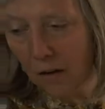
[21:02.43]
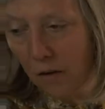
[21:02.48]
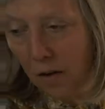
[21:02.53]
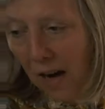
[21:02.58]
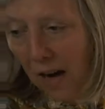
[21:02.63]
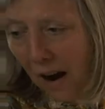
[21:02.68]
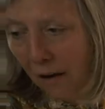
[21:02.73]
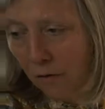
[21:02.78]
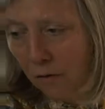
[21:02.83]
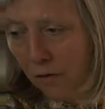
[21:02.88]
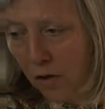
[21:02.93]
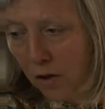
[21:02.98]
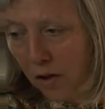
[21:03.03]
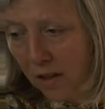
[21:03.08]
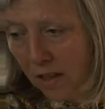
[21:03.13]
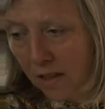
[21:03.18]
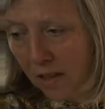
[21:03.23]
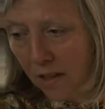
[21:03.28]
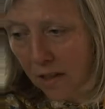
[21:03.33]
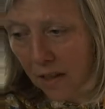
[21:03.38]
Oh, Carol,
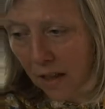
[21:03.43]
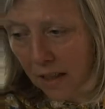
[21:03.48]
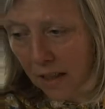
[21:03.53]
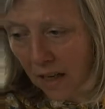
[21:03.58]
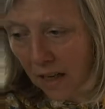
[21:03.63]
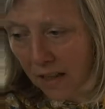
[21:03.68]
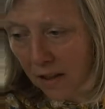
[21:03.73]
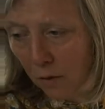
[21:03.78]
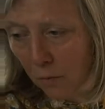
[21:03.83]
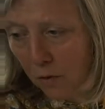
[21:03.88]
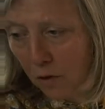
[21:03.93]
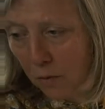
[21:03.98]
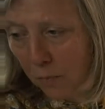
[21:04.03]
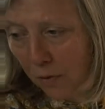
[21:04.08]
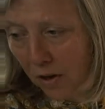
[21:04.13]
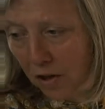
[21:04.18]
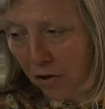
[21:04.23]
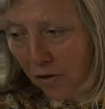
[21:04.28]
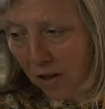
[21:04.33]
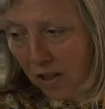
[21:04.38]
darling, I don't want to
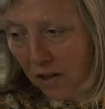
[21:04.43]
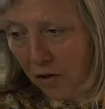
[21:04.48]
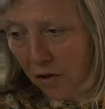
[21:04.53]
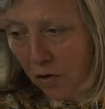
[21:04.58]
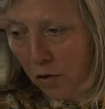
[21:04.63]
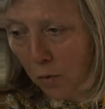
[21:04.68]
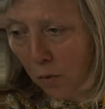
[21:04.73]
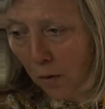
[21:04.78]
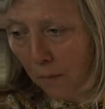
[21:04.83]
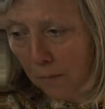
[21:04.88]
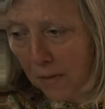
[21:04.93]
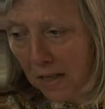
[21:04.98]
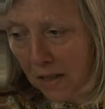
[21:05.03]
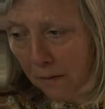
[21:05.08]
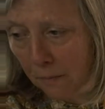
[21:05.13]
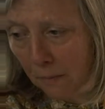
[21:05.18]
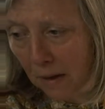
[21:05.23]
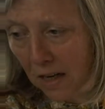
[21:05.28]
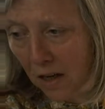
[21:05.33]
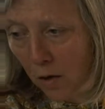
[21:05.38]
pressurize you. Do you want me
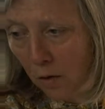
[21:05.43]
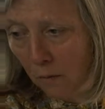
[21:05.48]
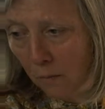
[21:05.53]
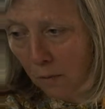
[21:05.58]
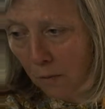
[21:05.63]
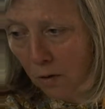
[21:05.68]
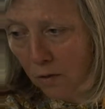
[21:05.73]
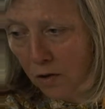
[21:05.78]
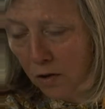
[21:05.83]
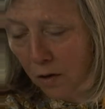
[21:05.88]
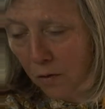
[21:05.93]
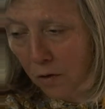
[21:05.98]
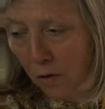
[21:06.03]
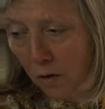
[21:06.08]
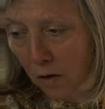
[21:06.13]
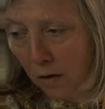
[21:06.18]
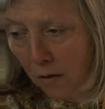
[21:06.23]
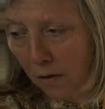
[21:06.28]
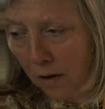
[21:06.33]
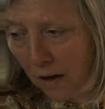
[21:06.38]
to make your mod so you
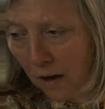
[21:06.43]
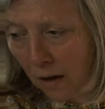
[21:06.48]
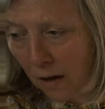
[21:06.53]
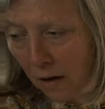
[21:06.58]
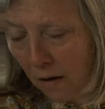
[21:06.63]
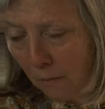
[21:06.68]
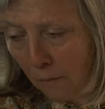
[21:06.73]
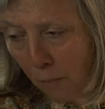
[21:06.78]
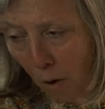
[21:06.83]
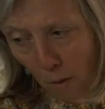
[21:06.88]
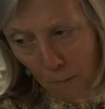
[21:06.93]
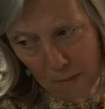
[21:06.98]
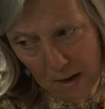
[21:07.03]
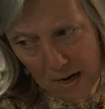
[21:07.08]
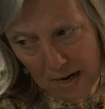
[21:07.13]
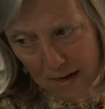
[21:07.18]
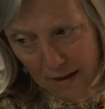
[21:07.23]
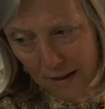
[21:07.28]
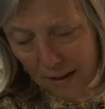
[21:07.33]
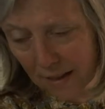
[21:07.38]
can pop
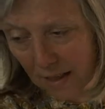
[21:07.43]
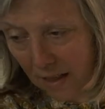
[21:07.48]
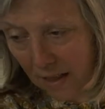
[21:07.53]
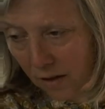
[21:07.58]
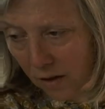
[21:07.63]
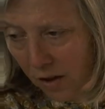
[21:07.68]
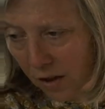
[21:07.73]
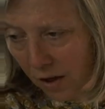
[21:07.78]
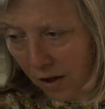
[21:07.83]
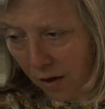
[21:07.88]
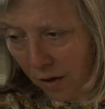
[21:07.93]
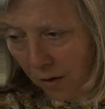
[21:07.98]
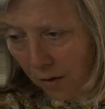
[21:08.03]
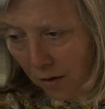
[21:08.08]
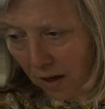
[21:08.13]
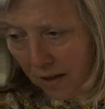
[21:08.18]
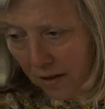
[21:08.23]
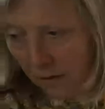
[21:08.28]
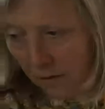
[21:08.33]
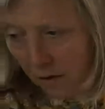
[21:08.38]
links in too?
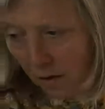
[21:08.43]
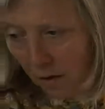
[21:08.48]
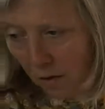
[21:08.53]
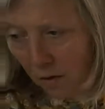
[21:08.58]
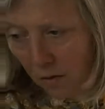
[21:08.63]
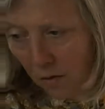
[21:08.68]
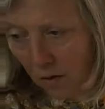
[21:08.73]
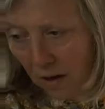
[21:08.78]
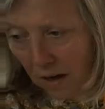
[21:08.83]
I don't know.